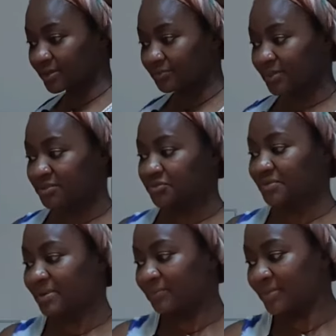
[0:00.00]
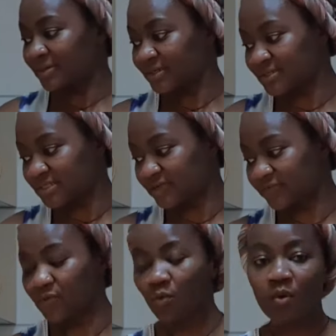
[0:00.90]
But remember that
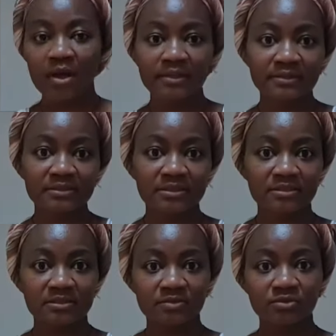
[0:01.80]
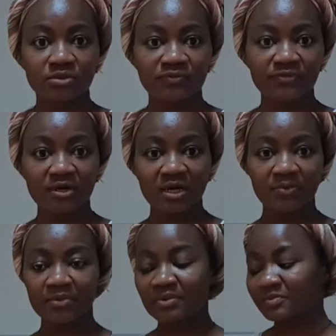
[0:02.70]
if you have
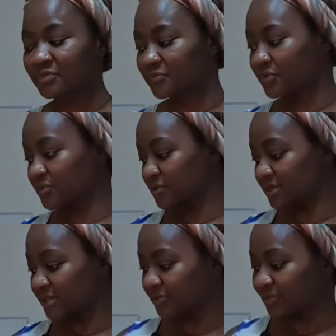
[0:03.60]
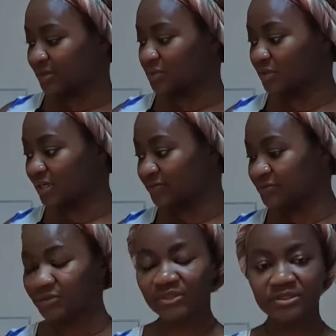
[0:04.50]
problems with your teeth but you love
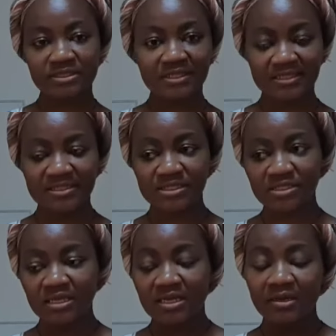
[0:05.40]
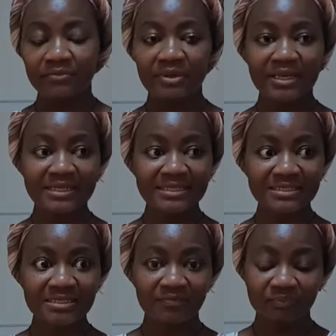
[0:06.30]
to eat daddies,
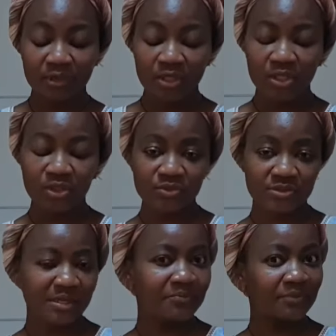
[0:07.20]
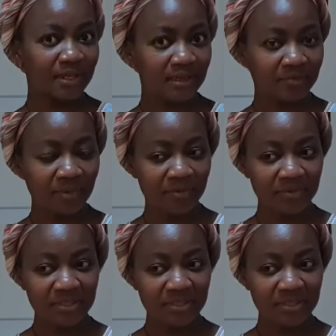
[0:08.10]
please use some baking powder.